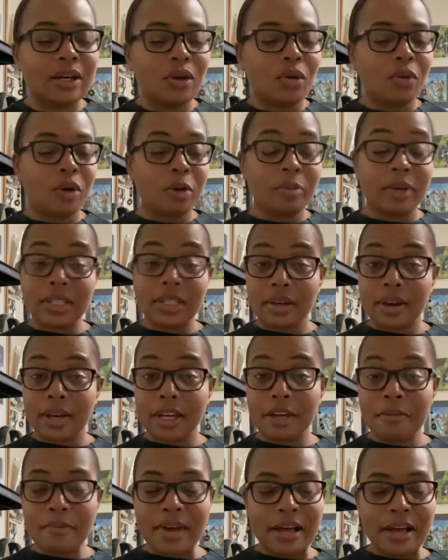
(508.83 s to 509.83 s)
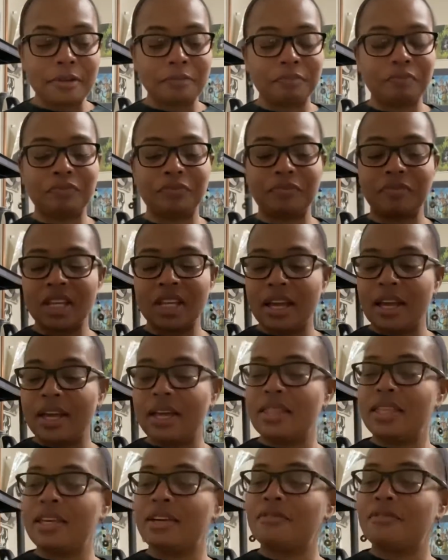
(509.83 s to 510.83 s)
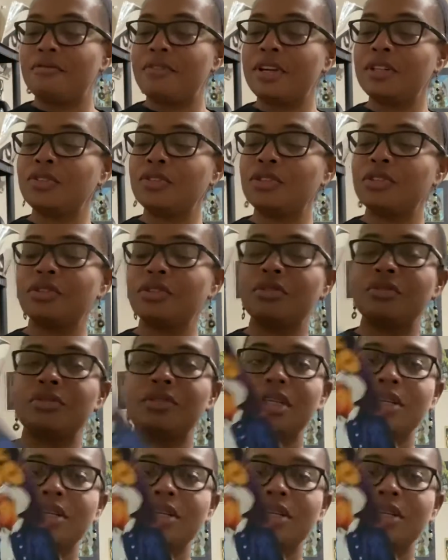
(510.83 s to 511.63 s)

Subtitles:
What am I talking about? The Adventures